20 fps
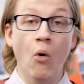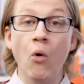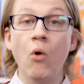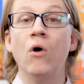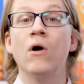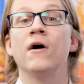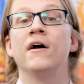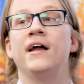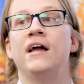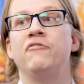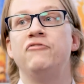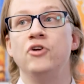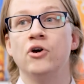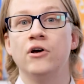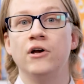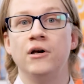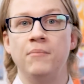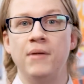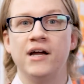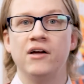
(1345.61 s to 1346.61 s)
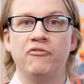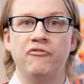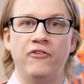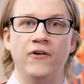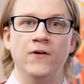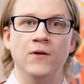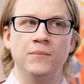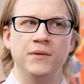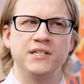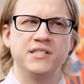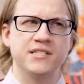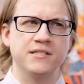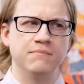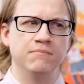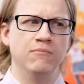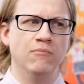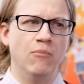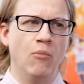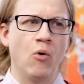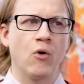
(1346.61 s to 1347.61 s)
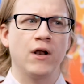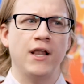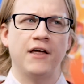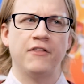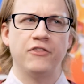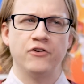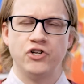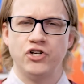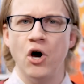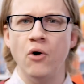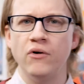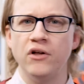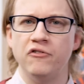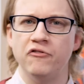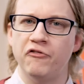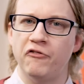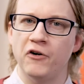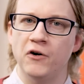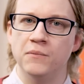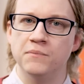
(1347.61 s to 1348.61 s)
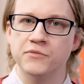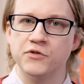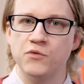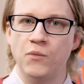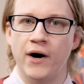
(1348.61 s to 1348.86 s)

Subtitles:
Or if you're gonna make a film, it's more like the shonen films,